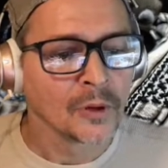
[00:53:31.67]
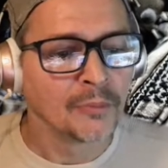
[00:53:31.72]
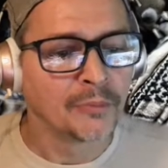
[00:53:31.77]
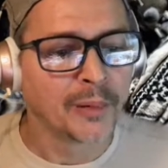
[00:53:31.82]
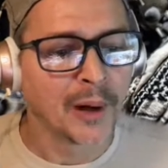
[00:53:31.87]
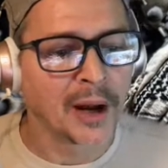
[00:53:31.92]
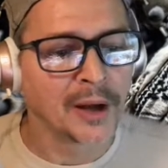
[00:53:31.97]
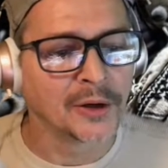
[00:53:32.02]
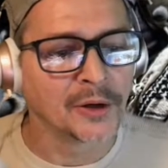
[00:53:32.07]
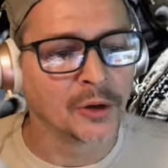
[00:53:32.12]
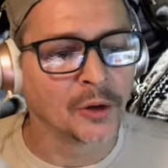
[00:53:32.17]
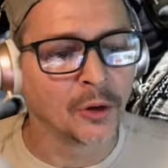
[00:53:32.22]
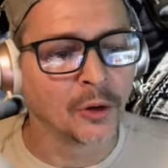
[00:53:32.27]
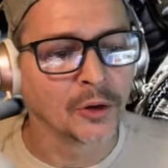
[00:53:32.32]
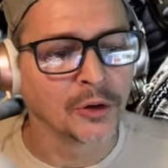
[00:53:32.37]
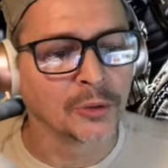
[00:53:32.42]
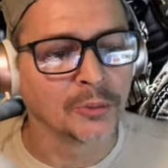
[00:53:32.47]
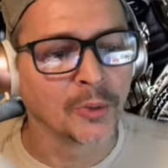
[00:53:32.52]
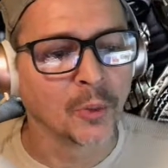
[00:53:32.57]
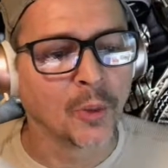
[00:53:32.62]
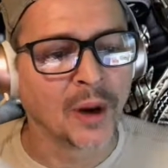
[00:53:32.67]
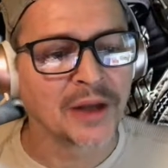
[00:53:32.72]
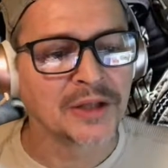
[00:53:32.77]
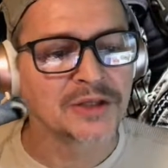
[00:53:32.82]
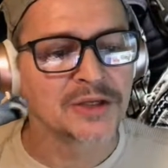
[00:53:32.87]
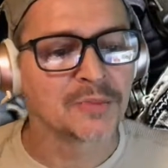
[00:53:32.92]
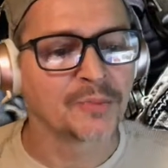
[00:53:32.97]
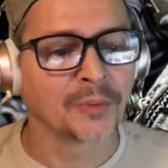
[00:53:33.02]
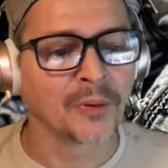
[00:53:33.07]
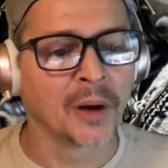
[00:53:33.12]
Biden called him a white
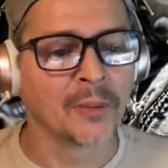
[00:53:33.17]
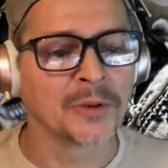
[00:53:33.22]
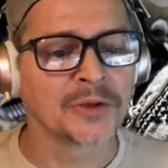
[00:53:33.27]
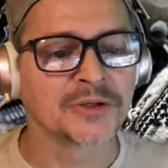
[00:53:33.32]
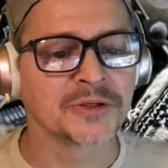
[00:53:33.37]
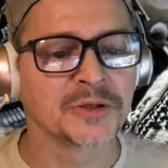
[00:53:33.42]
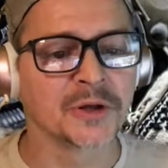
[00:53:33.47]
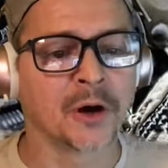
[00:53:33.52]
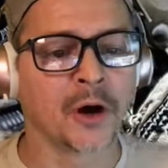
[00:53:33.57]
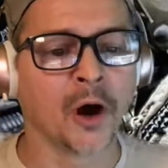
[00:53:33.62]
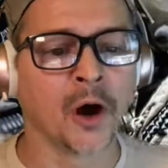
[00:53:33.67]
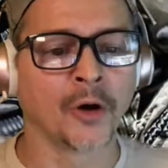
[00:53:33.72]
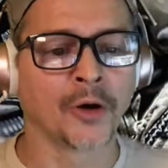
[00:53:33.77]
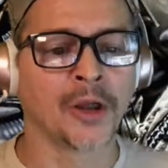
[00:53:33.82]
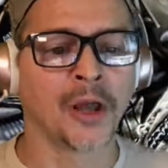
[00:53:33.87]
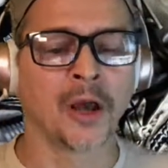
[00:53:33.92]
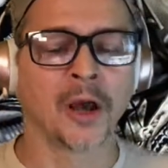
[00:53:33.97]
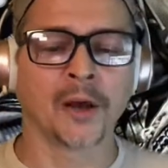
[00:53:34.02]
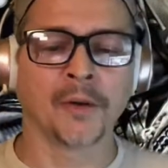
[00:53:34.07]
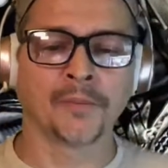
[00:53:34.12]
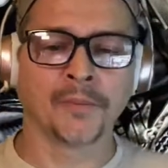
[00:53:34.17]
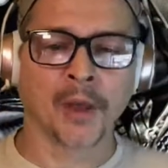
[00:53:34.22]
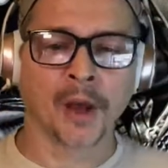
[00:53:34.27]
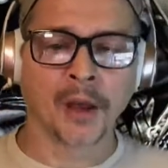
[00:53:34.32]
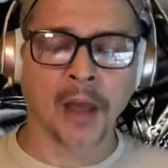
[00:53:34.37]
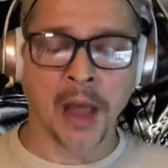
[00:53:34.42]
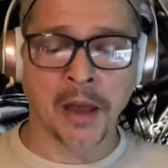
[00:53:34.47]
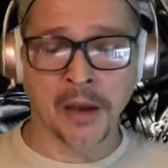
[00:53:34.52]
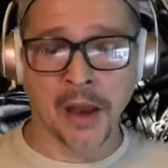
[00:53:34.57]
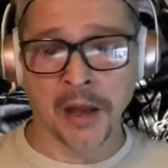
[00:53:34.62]
supremacist. Oh, yeah.
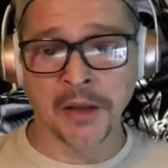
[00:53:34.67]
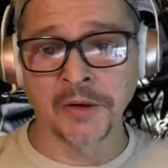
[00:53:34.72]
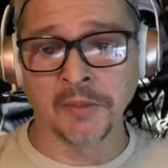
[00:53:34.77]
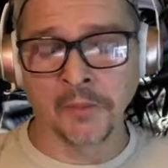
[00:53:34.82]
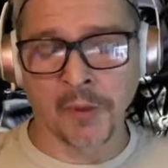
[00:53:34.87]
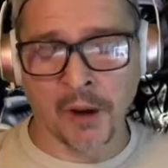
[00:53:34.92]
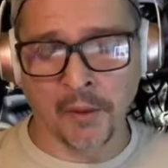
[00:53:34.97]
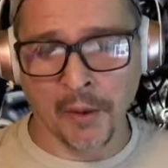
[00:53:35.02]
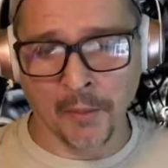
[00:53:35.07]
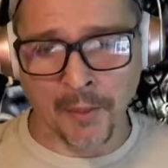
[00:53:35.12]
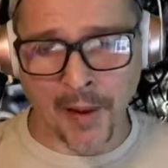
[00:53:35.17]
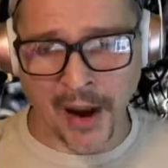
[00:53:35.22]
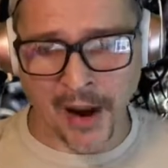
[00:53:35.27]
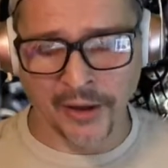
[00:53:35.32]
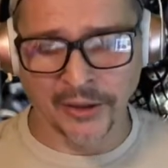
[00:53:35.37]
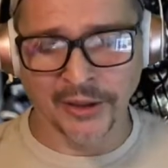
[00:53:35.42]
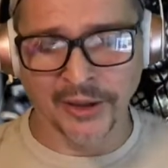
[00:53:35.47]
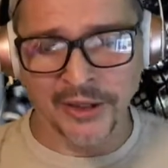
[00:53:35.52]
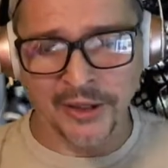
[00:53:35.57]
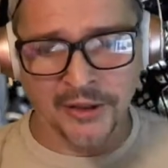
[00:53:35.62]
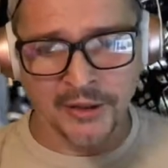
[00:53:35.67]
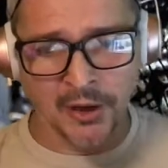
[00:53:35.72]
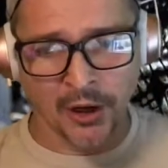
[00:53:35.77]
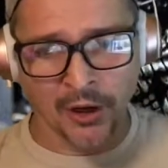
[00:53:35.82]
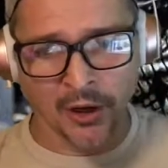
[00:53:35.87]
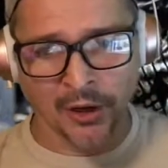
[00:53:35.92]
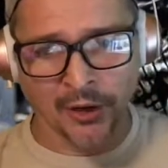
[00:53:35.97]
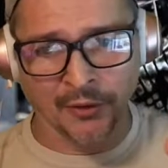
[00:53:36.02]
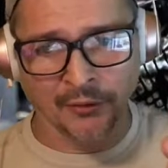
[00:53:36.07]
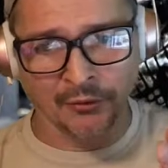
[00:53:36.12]
And, and apparently,
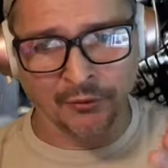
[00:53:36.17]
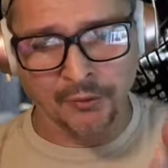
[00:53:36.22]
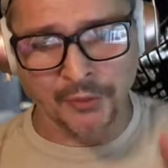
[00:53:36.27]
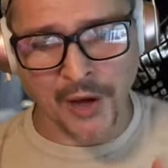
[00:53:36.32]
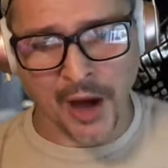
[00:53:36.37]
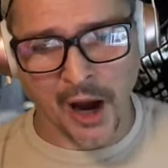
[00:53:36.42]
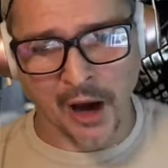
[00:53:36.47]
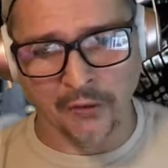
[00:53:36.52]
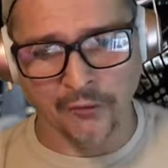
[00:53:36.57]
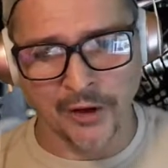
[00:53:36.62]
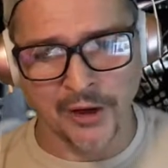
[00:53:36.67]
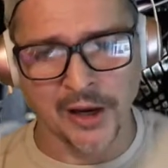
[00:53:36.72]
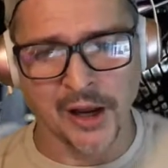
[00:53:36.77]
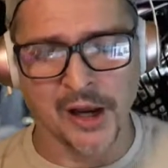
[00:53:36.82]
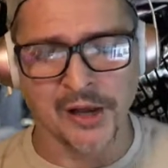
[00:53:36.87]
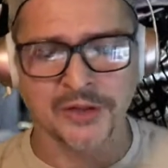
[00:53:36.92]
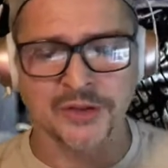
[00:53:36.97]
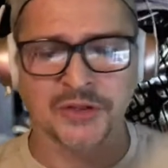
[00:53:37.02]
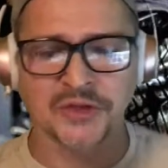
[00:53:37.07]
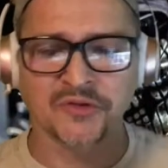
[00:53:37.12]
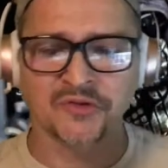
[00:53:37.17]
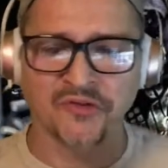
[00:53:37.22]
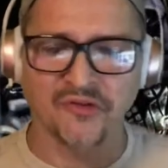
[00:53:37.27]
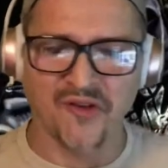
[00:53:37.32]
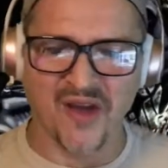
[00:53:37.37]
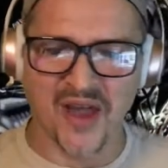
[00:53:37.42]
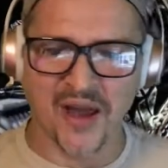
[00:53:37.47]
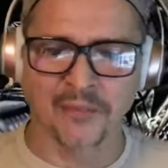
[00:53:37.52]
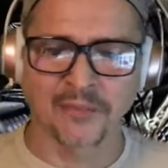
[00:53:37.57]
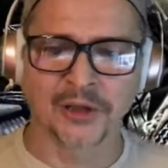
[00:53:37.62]
uh, Kyle Rittenhouse's
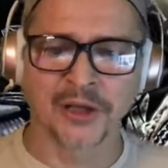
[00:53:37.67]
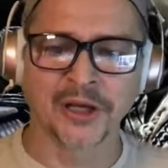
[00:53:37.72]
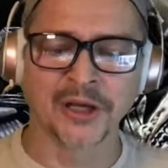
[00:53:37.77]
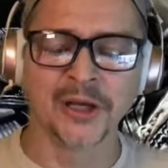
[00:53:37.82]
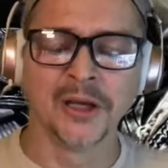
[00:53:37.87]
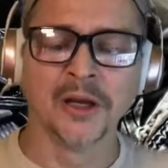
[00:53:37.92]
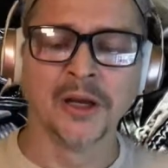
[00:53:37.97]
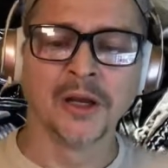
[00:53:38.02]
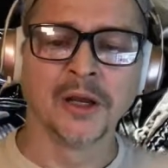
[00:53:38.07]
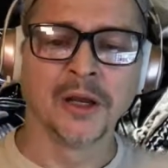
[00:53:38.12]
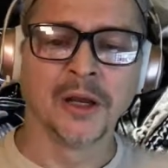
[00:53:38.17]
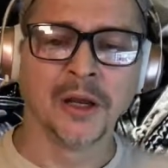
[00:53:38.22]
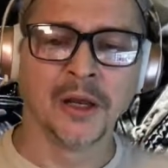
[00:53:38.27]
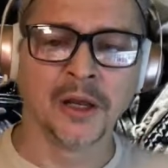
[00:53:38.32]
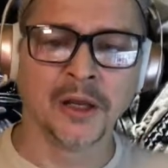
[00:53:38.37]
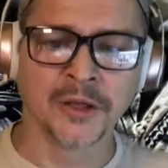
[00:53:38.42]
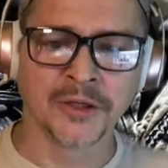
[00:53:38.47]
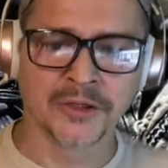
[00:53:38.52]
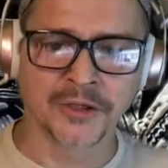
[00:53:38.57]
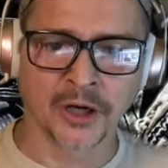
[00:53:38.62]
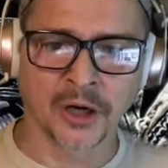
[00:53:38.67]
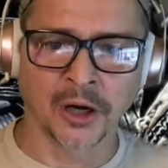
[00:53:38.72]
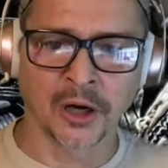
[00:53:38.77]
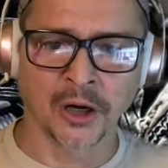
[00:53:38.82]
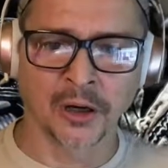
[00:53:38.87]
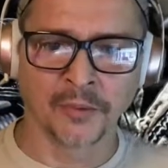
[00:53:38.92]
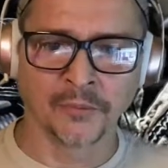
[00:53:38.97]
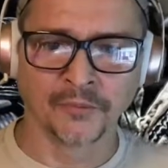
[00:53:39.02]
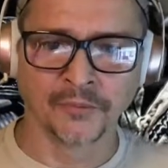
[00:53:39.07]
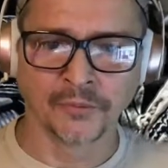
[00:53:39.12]
family is,
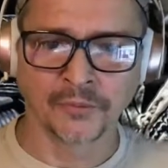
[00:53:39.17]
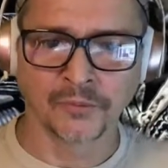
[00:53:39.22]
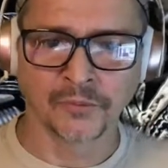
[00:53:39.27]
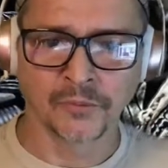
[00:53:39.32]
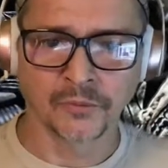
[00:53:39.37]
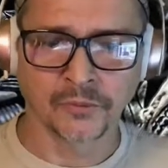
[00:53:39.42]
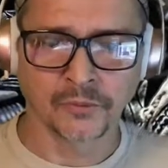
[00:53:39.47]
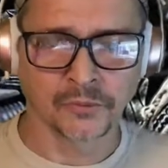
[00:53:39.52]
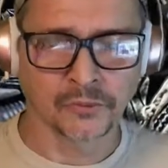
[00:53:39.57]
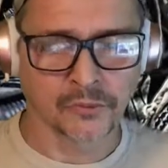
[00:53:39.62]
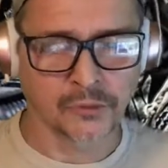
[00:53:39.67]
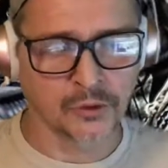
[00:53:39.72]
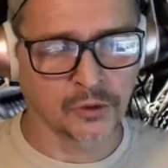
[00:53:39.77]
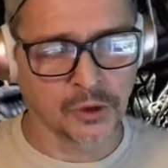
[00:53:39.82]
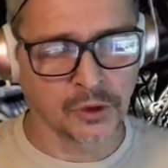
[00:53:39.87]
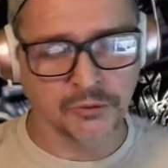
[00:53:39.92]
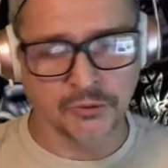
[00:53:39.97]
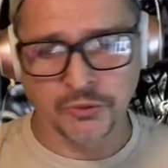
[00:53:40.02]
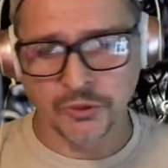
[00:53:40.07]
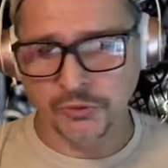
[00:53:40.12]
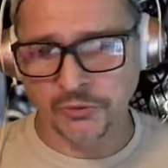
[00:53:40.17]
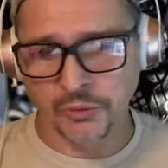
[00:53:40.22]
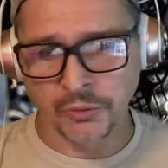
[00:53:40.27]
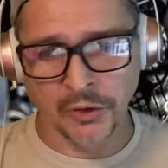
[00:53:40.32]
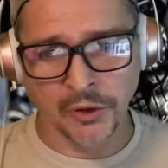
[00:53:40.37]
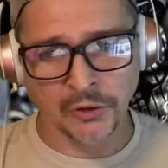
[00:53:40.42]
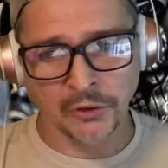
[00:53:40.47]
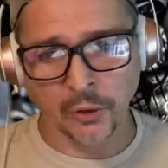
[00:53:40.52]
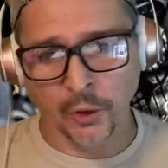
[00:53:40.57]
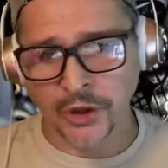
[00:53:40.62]
uh,
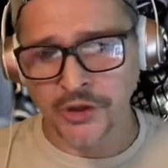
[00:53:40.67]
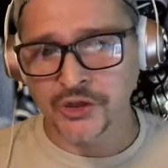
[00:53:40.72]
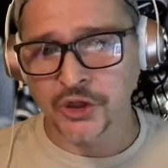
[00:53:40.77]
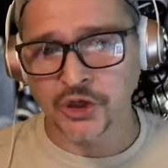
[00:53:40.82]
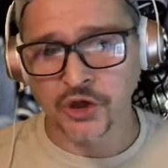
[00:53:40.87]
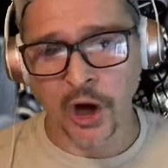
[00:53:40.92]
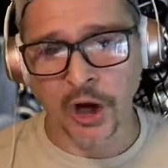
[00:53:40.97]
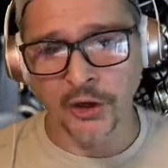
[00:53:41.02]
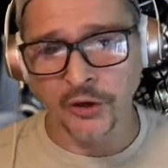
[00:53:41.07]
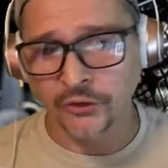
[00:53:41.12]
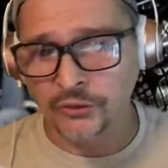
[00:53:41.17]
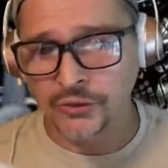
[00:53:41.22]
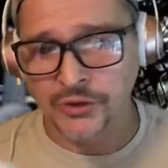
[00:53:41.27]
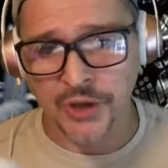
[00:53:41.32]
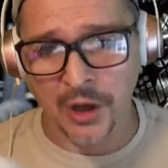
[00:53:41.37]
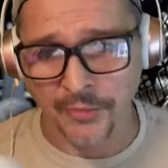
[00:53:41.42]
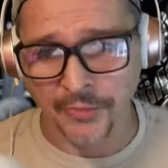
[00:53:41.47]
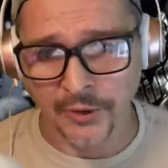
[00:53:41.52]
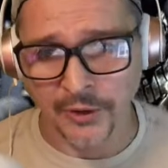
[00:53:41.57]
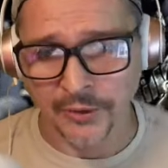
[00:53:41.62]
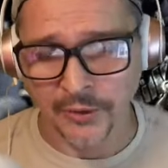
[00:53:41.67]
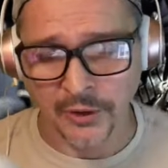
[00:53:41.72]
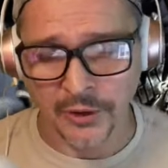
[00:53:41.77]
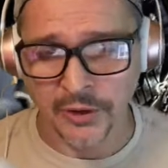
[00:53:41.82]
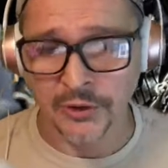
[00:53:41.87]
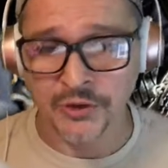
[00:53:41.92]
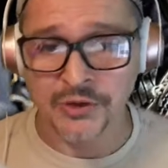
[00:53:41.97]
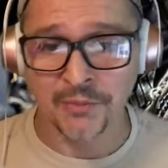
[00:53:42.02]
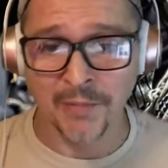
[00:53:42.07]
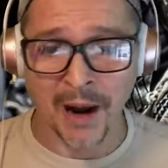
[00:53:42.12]
their, lawyers are trying to do something. You
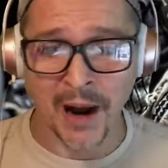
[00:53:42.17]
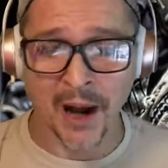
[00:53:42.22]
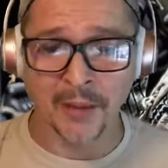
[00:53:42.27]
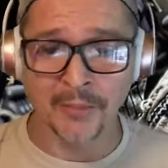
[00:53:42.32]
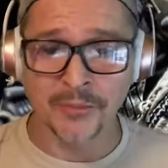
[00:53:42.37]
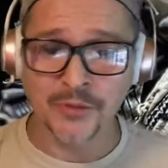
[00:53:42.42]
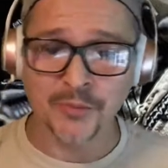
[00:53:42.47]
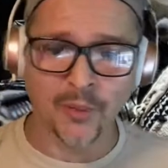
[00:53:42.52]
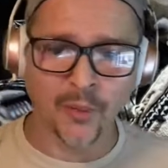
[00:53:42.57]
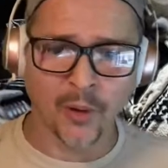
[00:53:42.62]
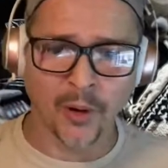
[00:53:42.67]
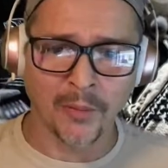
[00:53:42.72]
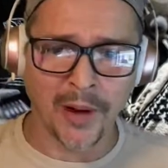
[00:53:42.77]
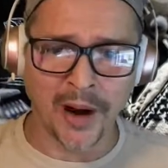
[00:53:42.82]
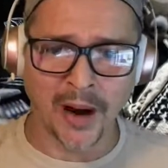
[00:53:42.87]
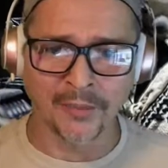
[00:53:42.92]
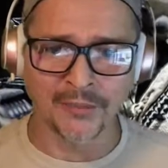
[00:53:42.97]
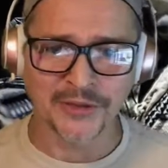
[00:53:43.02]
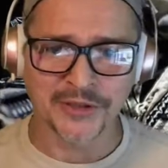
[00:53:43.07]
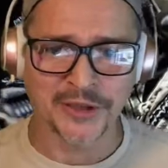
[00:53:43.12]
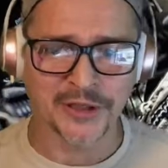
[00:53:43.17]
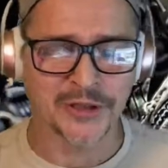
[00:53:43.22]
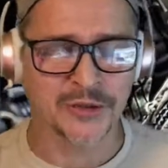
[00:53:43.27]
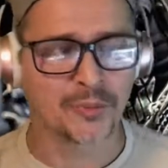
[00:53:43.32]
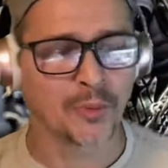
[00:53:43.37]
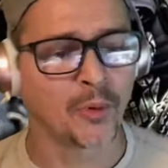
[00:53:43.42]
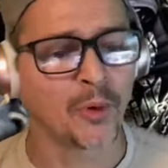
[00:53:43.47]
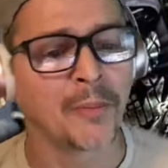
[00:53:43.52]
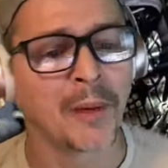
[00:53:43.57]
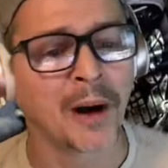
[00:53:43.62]
know, his mom, his poor mom, this kid's
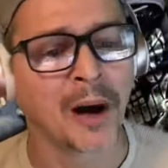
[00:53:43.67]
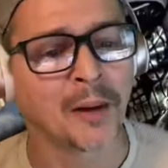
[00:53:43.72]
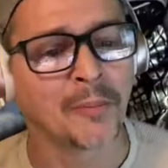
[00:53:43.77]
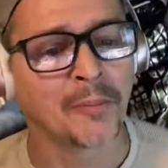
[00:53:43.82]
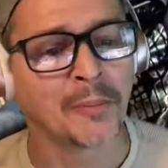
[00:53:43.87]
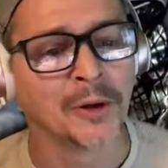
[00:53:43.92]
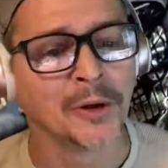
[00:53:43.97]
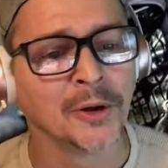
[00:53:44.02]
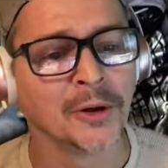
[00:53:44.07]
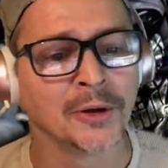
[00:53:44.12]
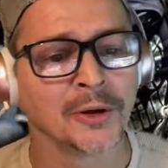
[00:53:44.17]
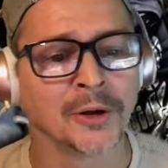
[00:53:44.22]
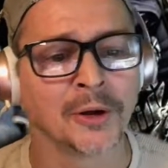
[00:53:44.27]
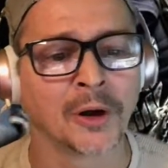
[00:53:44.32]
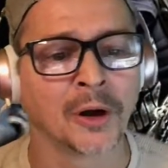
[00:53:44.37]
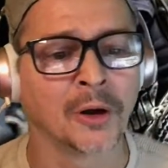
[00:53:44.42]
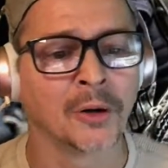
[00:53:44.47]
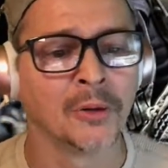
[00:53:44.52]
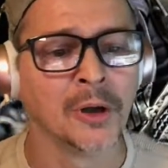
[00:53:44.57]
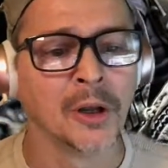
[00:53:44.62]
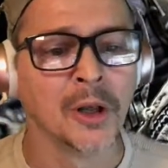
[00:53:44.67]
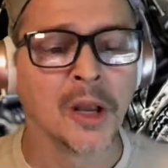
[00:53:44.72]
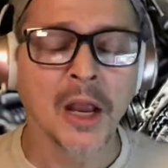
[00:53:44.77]
poor mom you know